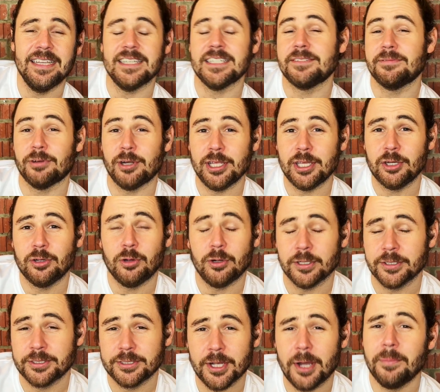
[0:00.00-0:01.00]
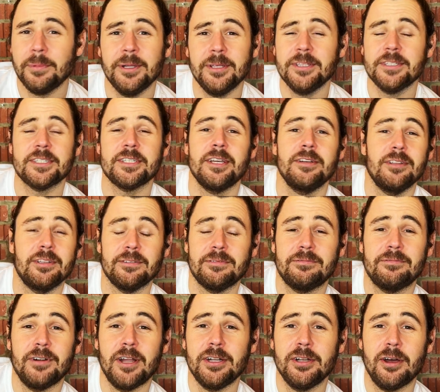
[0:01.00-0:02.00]
it's very quad dominant, so the
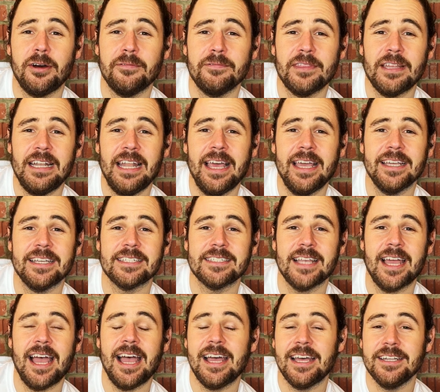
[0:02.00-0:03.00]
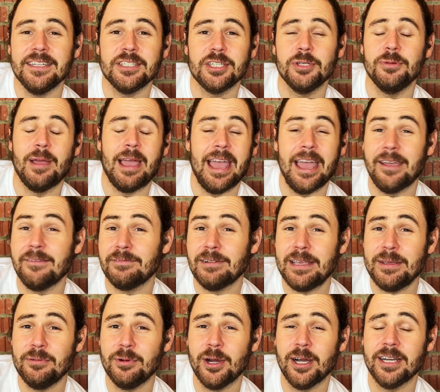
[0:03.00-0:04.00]
front of the legs, and you
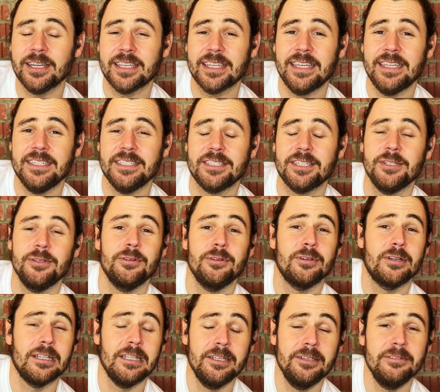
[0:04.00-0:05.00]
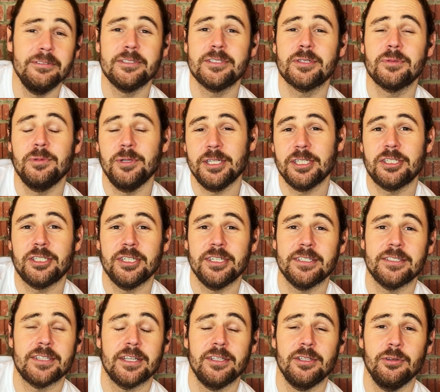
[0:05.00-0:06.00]
heavily work into your glutes, which
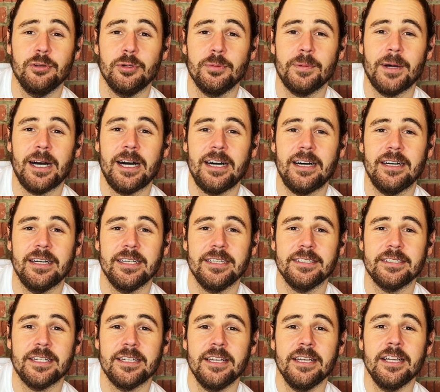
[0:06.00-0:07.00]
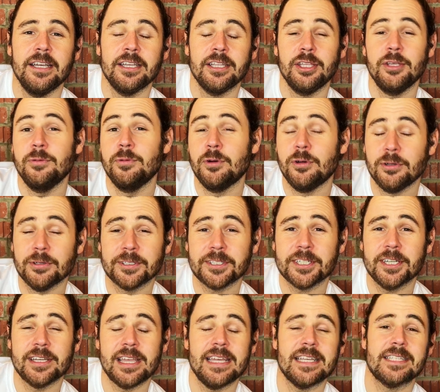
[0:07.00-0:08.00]
is your behind. You
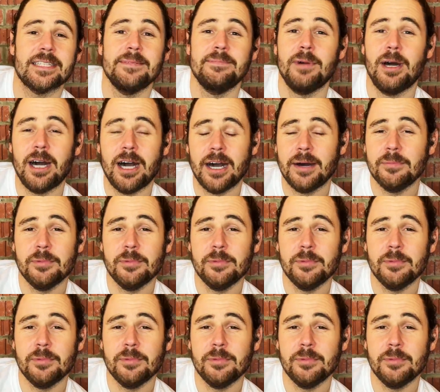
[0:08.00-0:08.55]
also get some arm